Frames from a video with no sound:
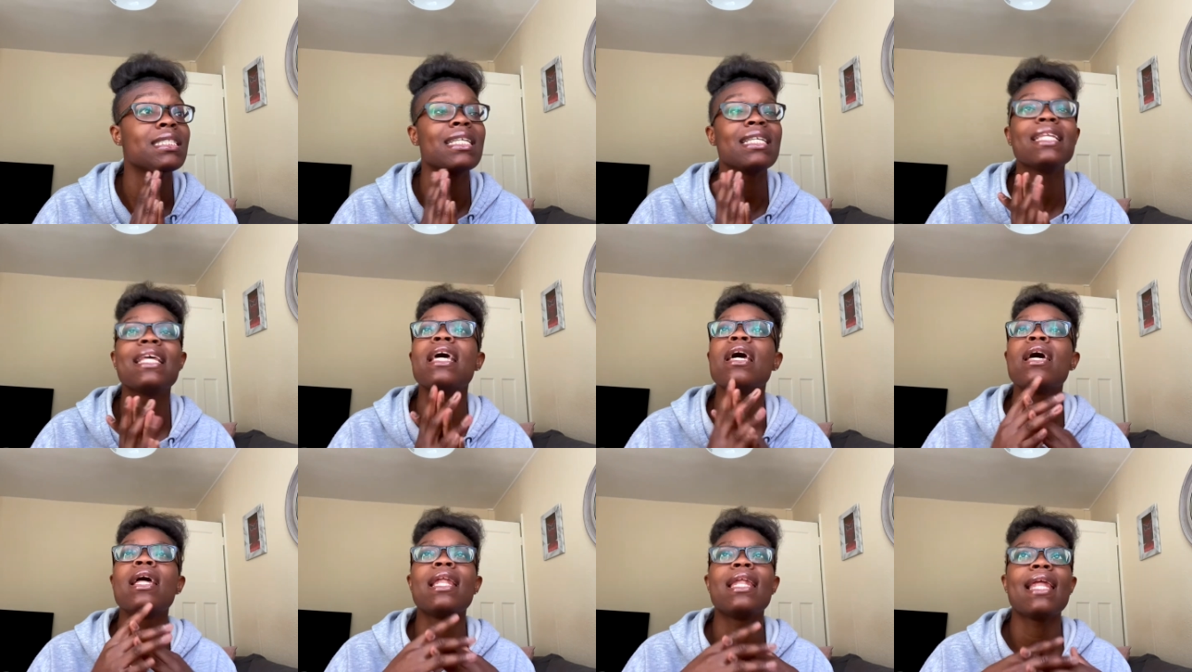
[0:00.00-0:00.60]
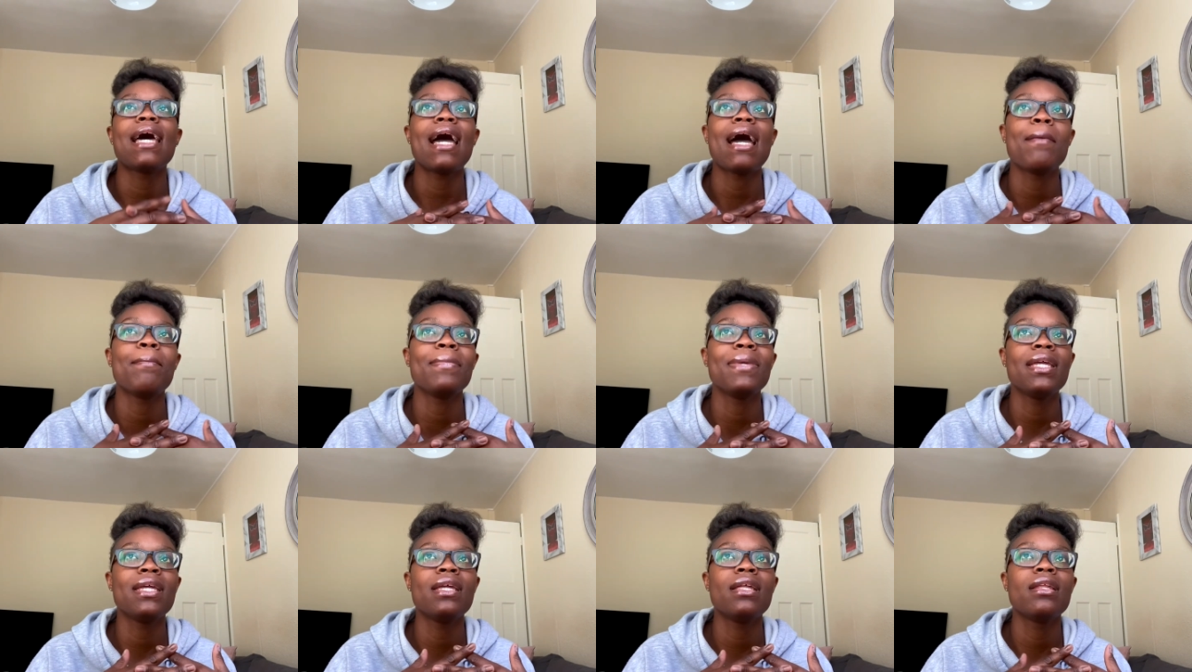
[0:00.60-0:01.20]
And like, I
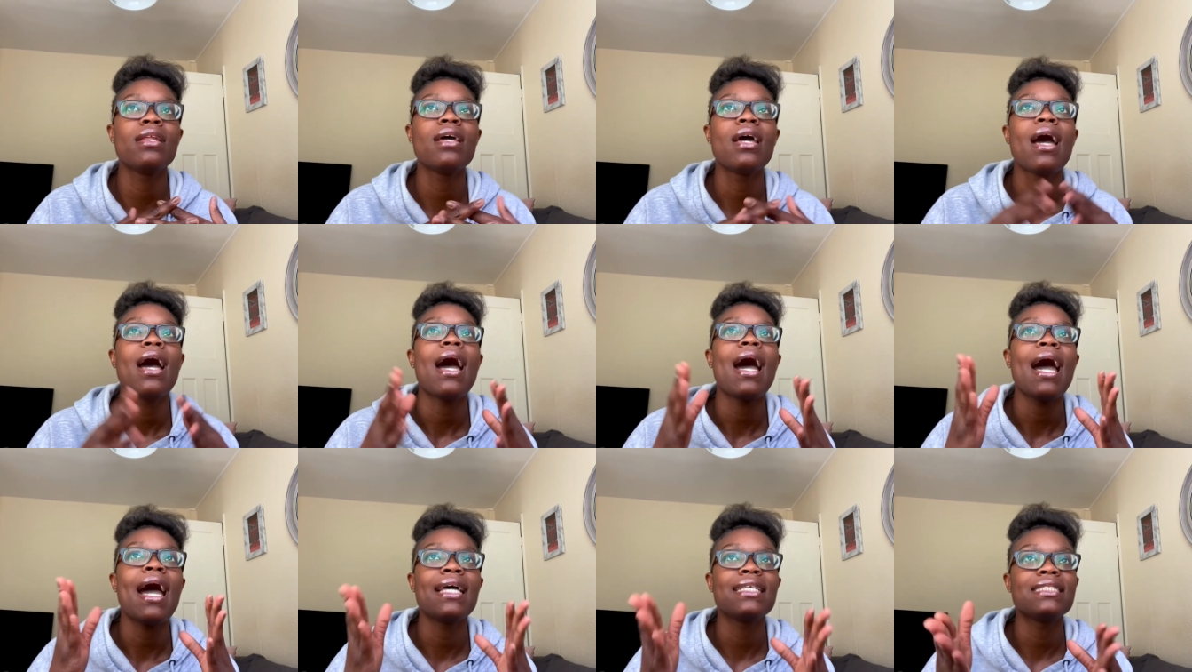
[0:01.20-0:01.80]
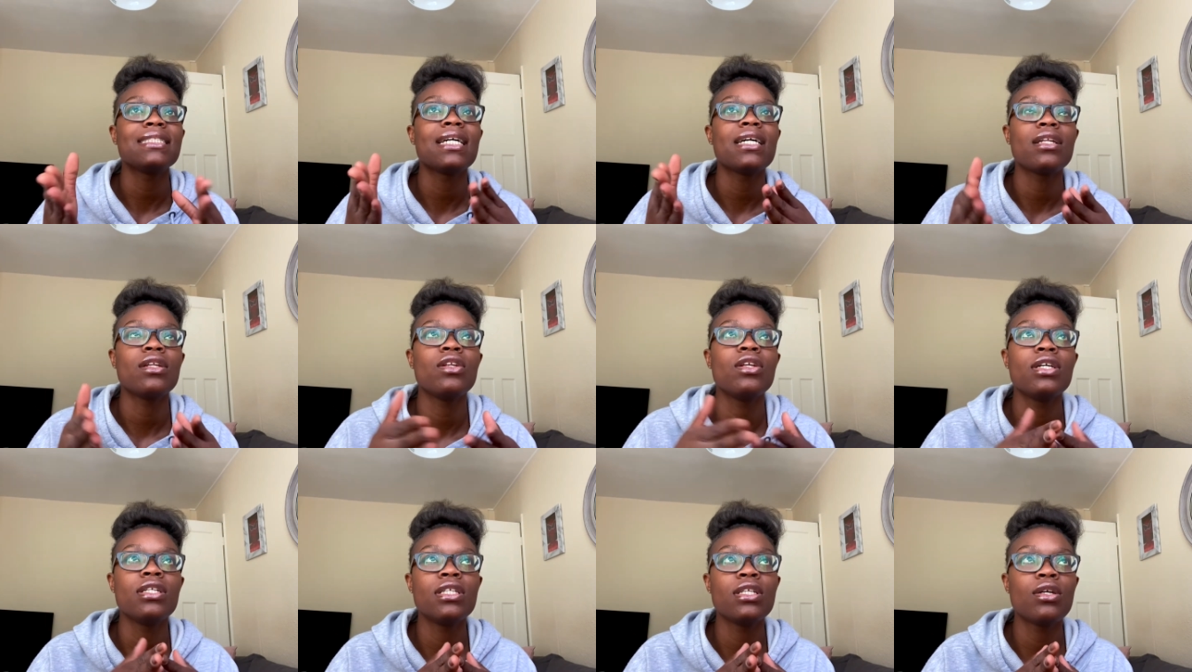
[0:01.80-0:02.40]
mean, I start
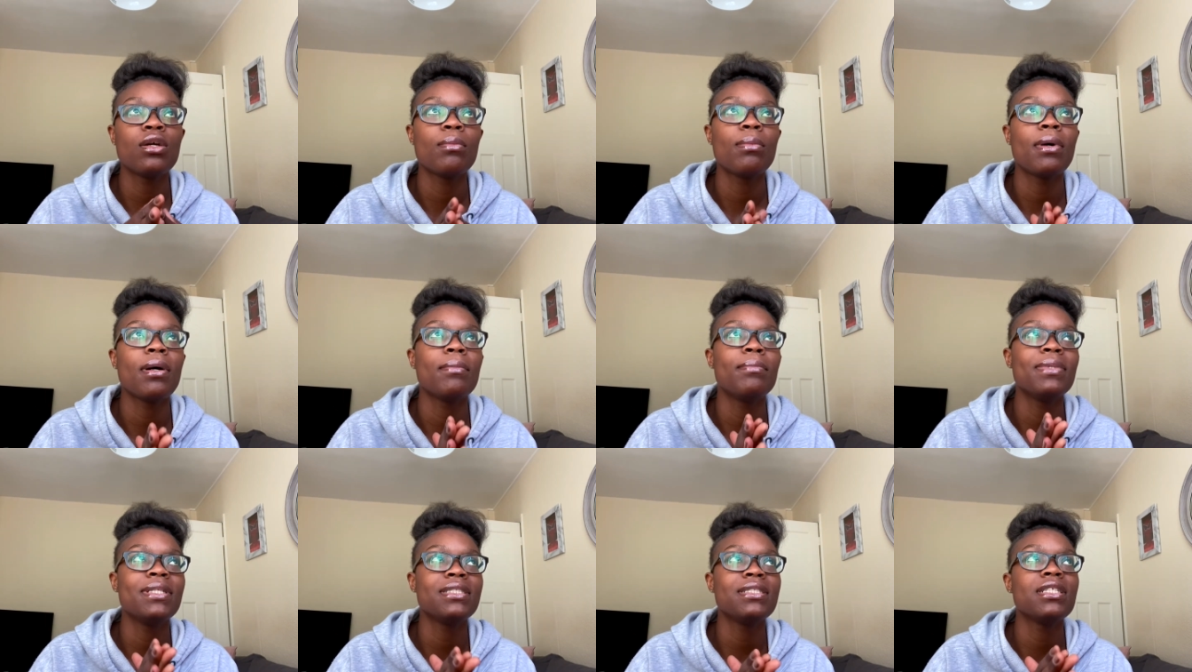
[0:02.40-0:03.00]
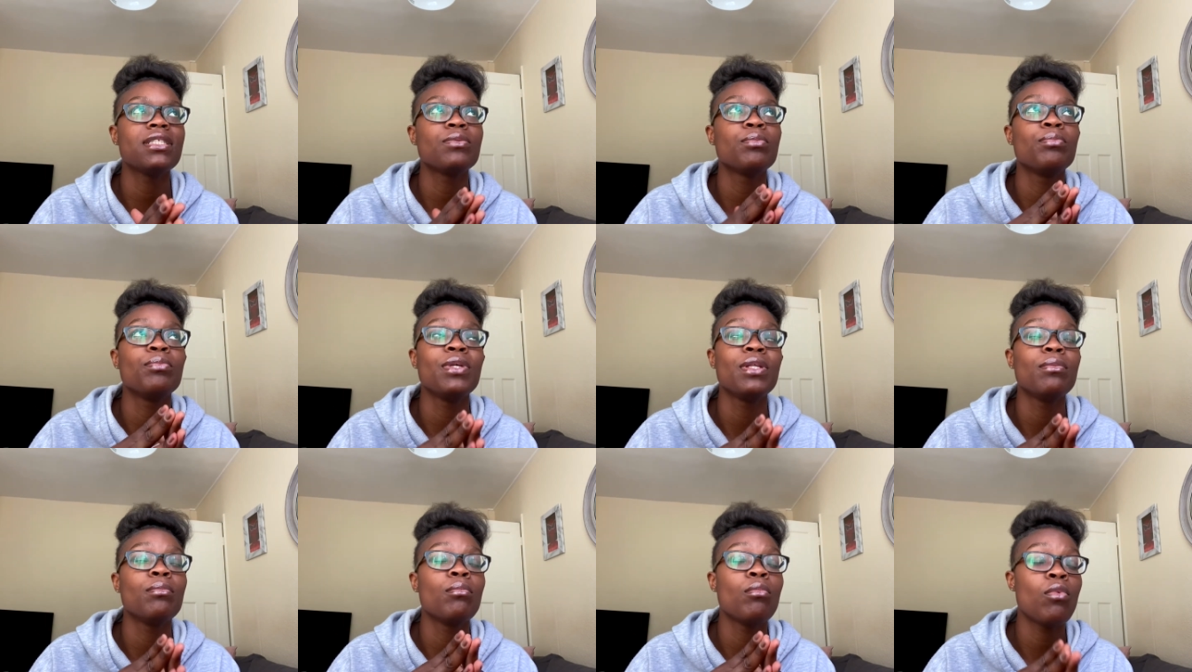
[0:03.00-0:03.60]
learning about business a
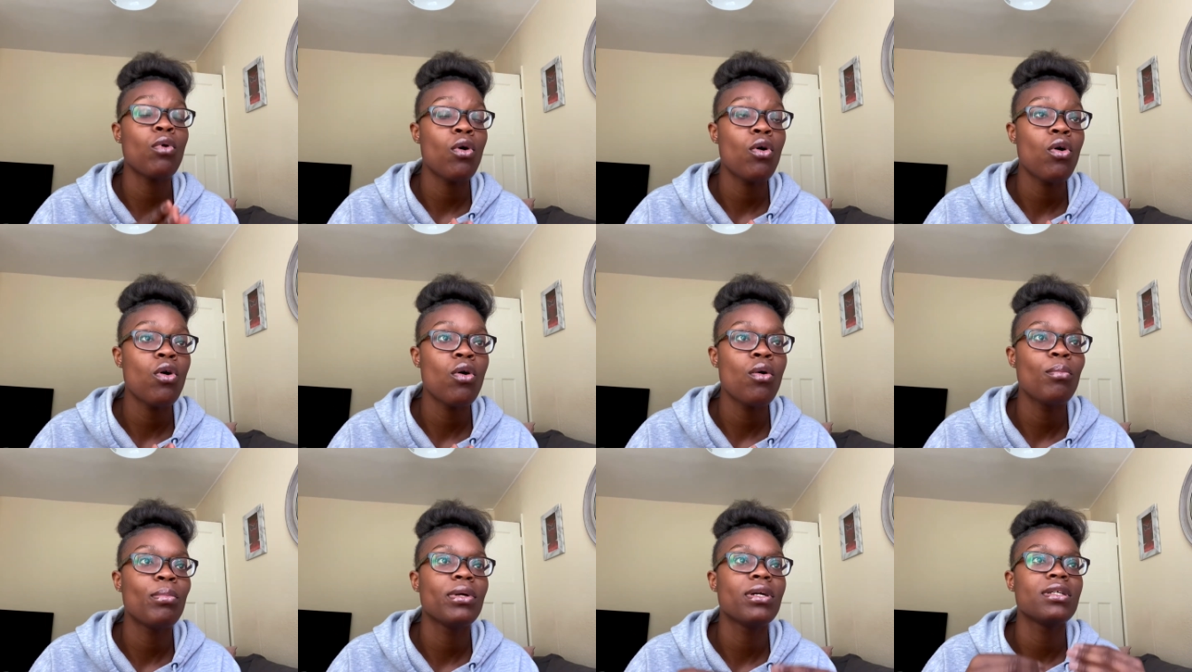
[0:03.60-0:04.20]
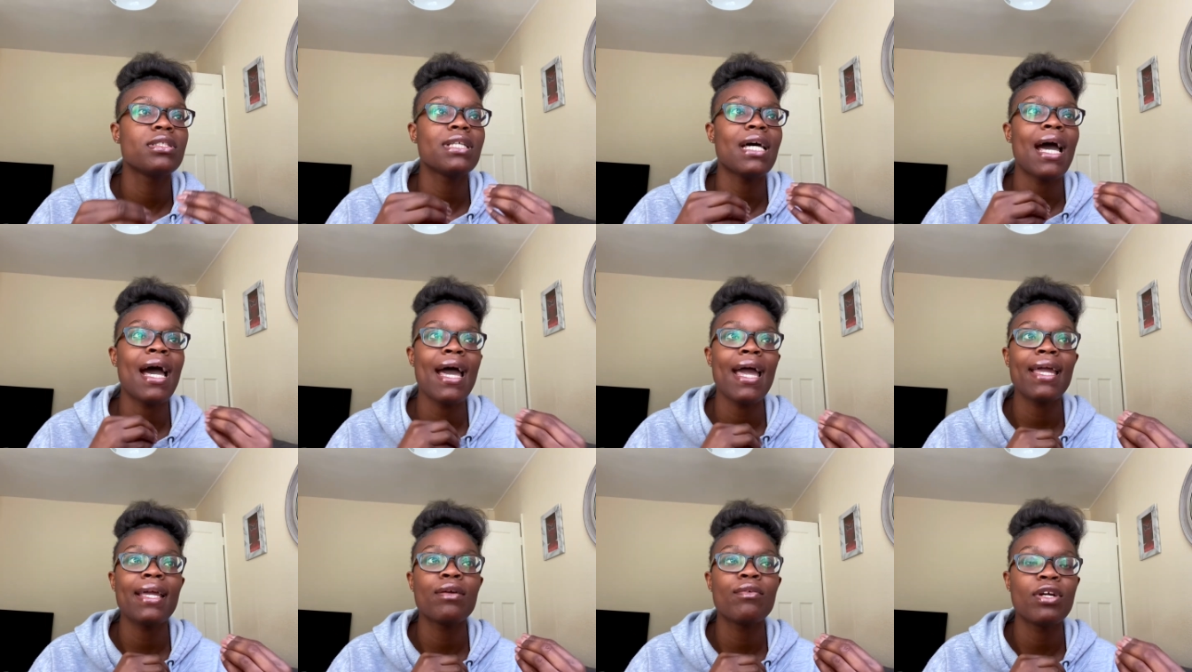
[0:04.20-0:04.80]
bit more because
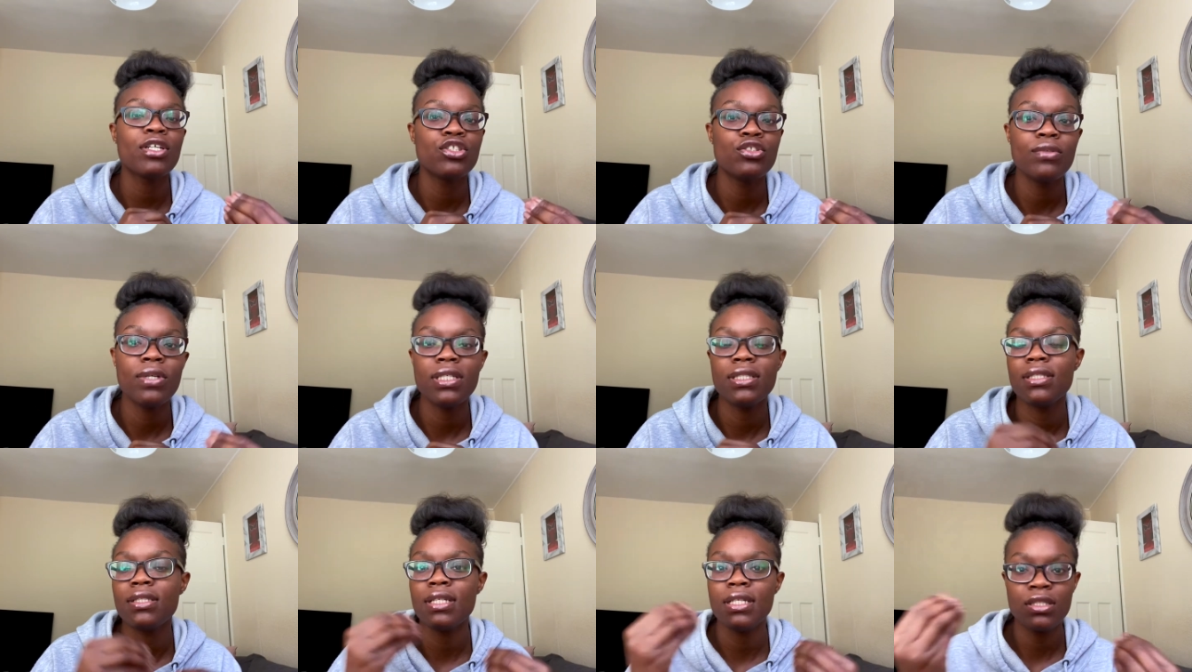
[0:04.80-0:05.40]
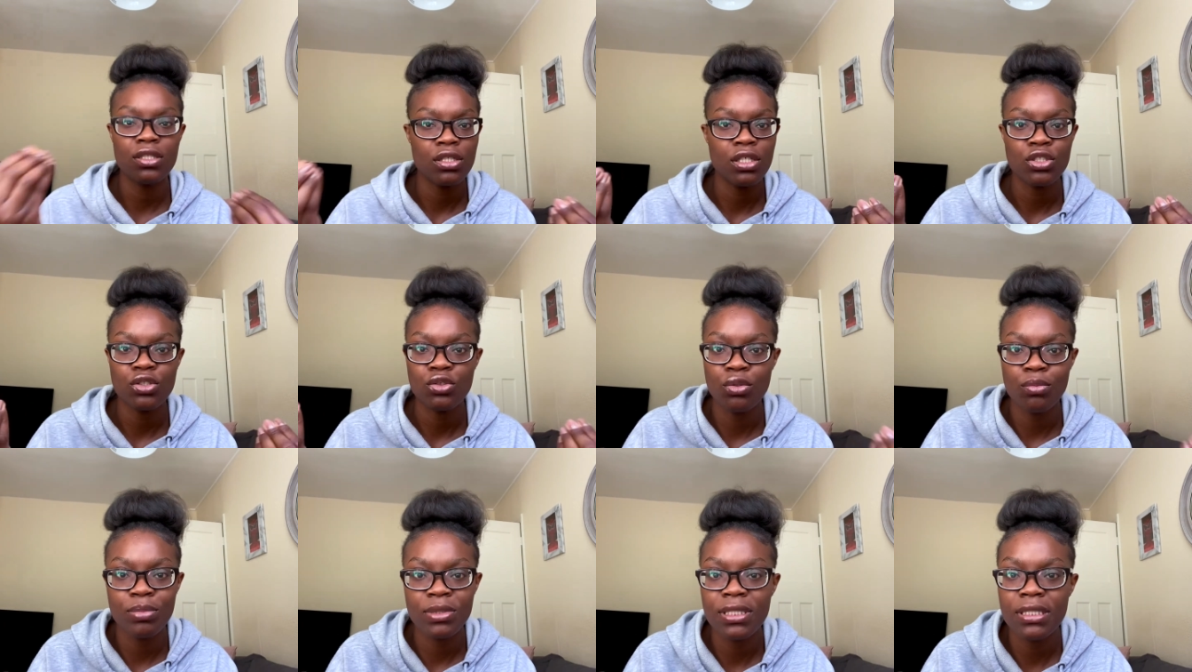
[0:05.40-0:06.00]
I graduated in
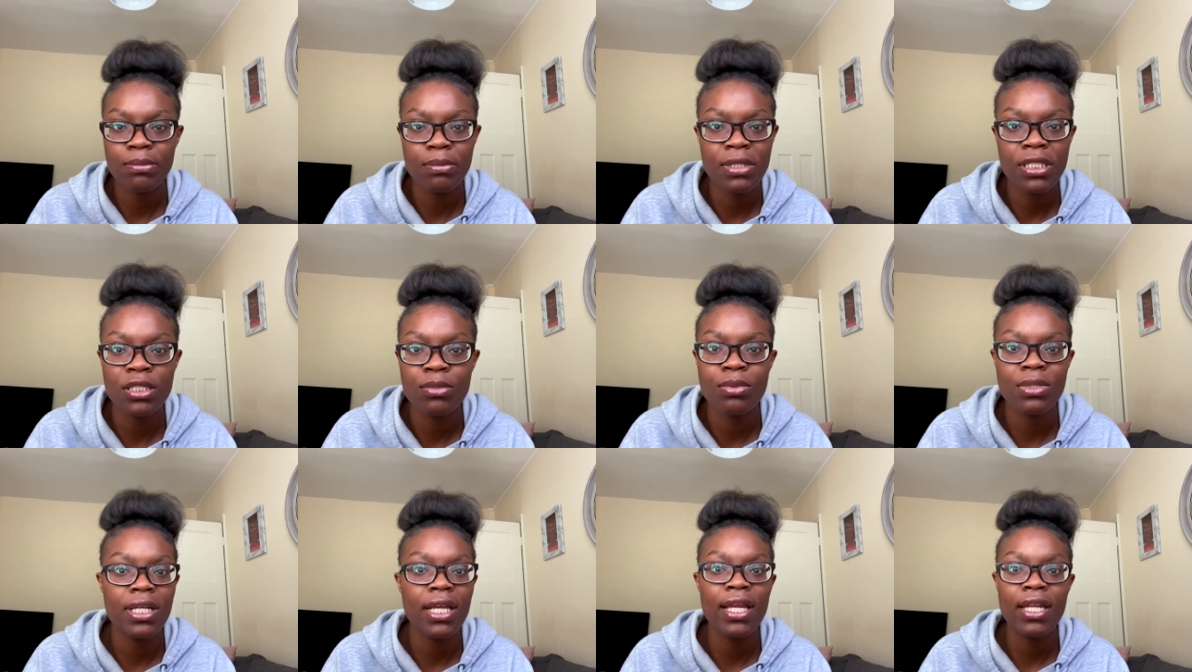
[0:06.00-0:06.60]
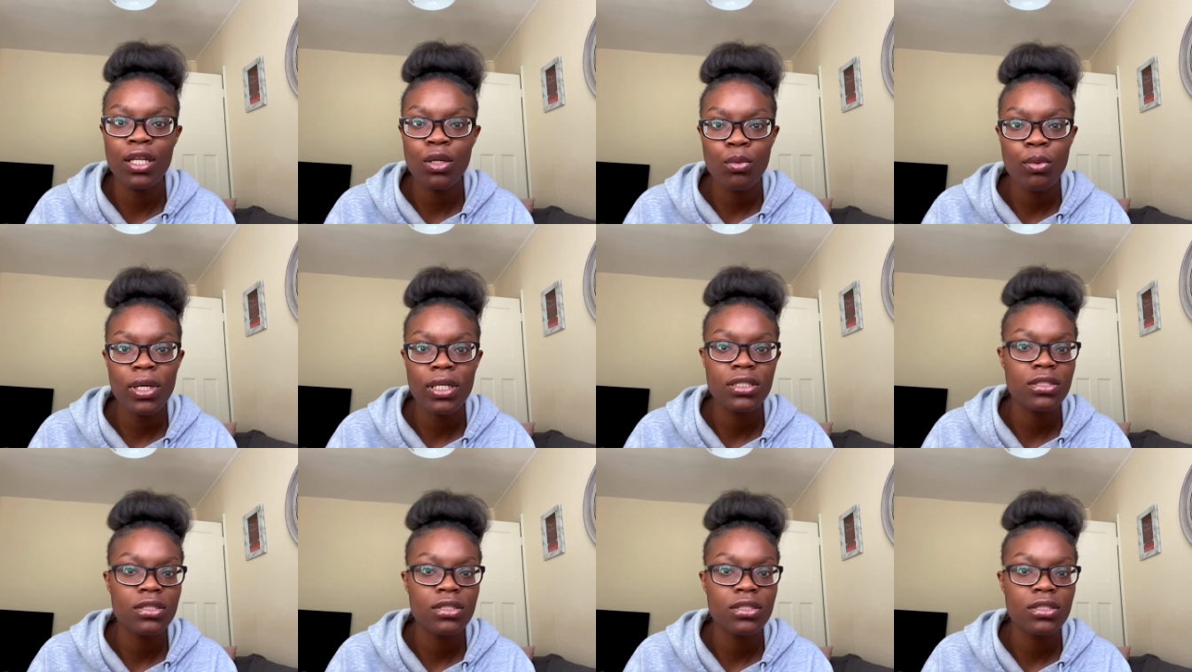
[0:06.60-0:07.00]
international business management anyway,